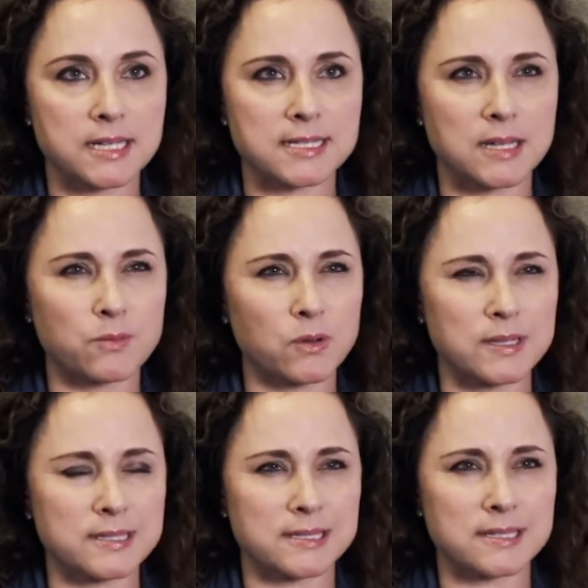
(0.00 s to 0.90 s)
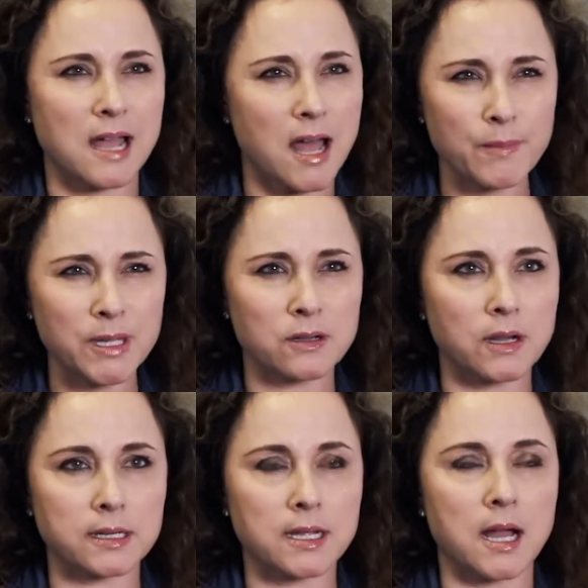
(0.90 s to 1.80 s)
I said, well, is this common or
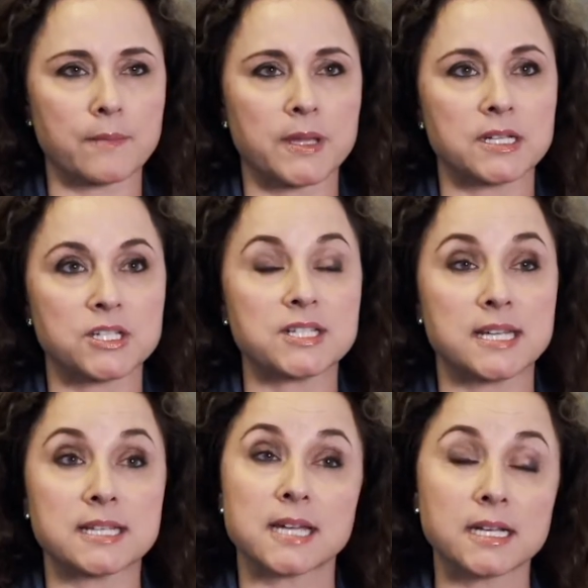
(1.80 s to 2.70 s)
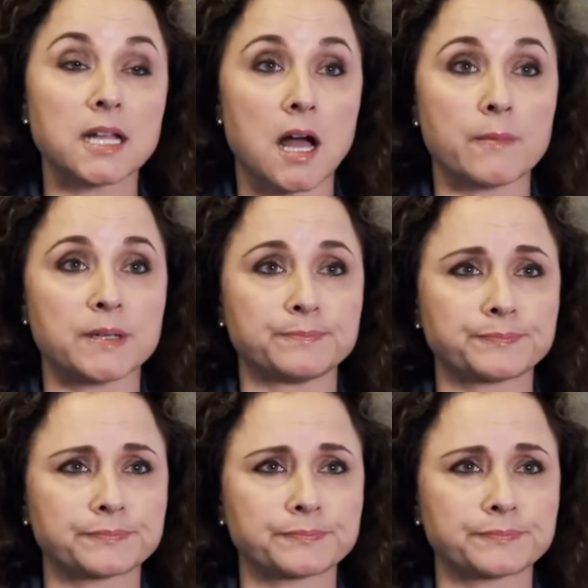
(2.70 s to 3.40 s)
uncommon? And she said, it's uncommon.